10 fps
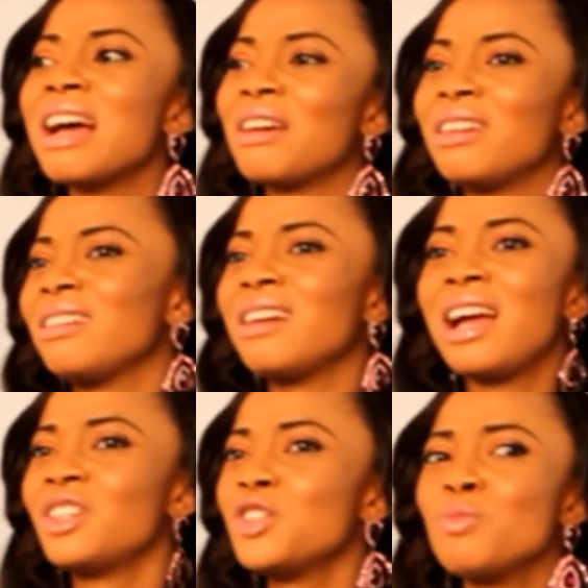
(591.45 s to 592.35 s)

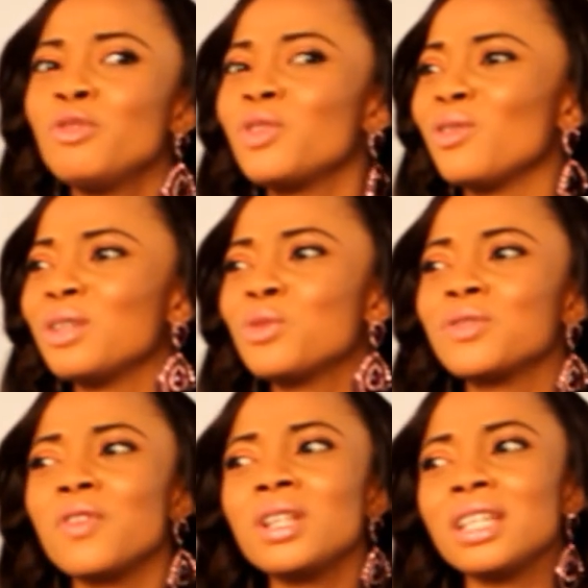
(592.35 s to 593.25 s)
I just moved on. It
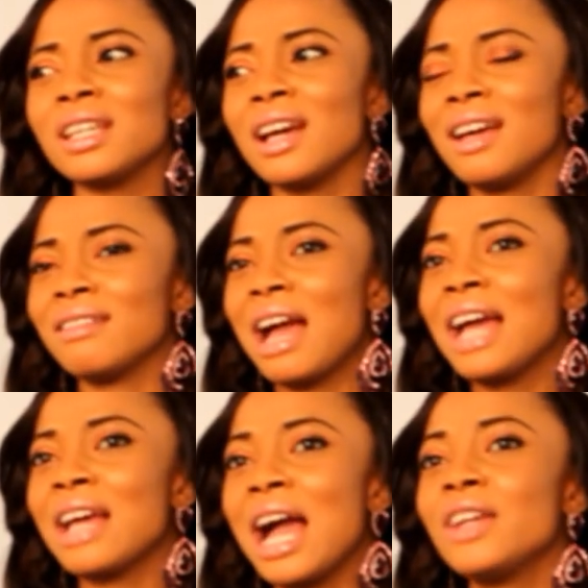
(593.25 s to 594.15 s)
was funny.
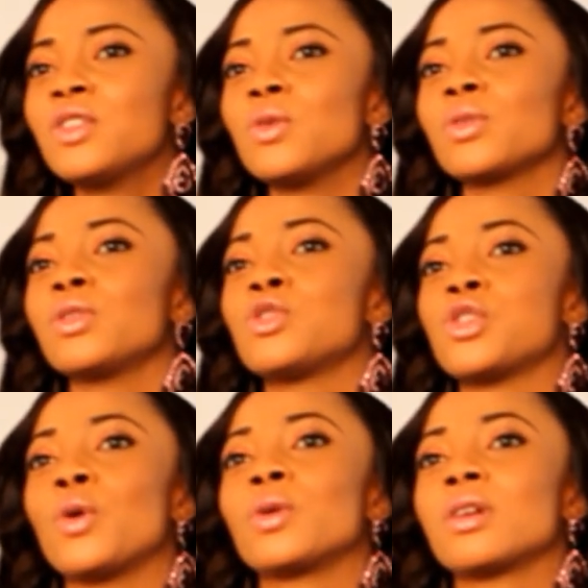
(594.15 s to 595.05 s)
I took the
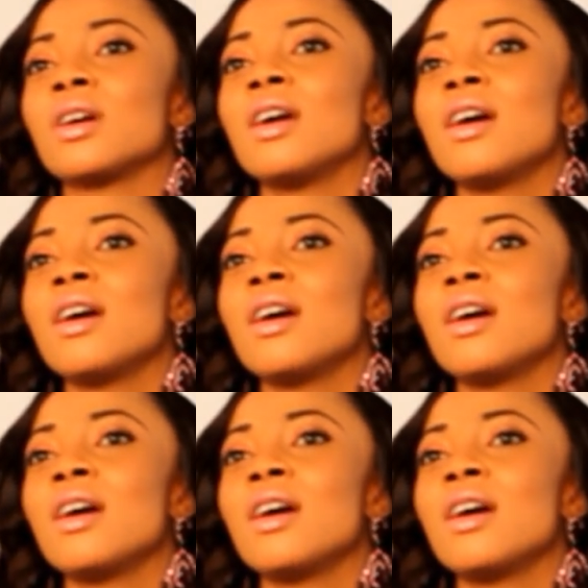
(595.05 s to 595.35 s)
joke.